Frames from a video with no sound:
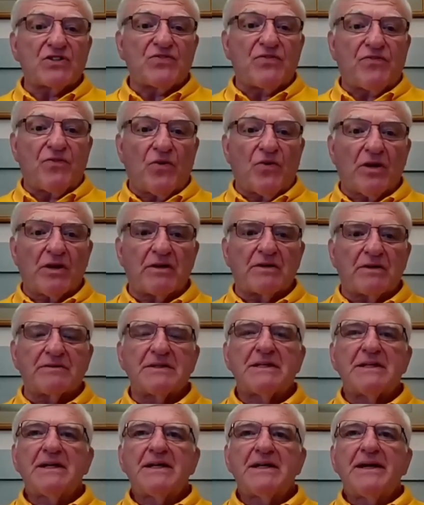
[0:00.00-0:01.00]
Your hair is
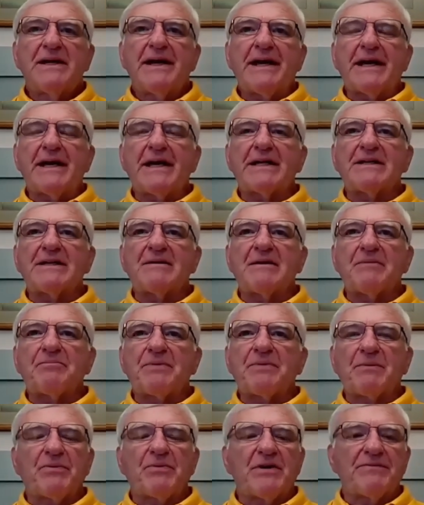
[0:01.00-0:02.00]
fuller.
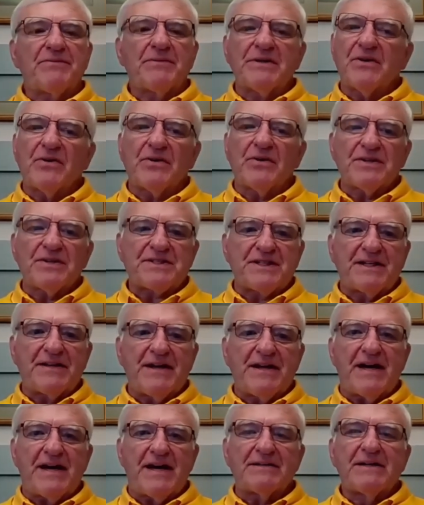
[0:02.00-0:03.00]
And people have been
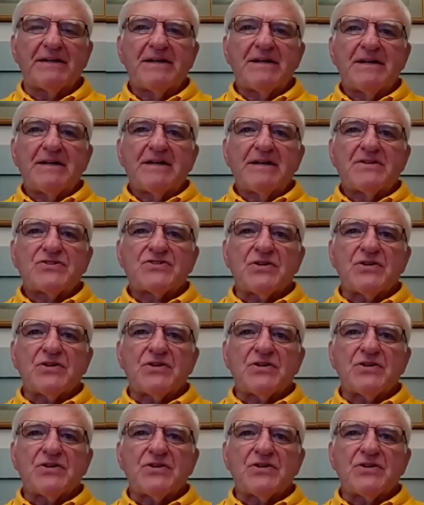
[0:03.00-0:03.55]
noticing that.